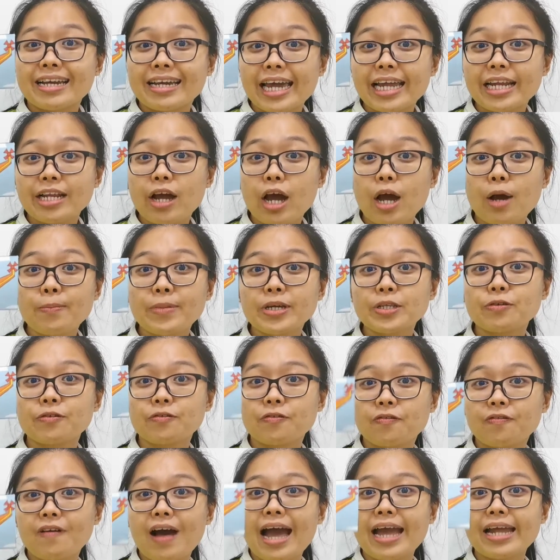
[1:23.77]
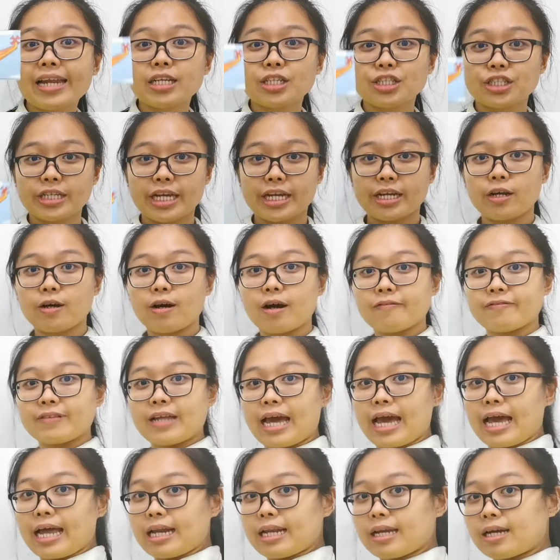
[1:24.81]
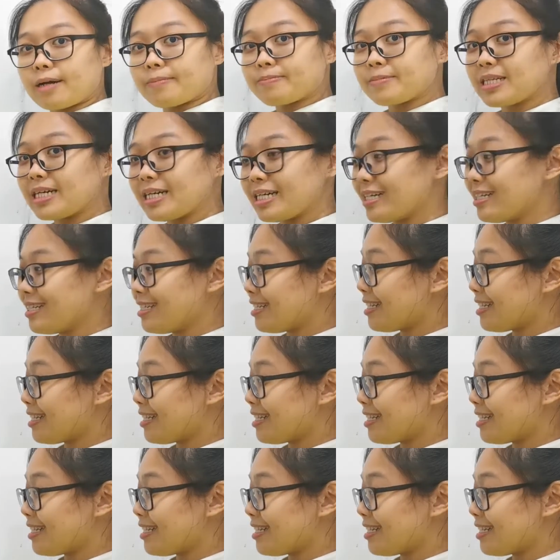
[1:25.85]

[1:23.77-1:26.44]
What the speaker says: Can you help me to find the shadow of the helicopter?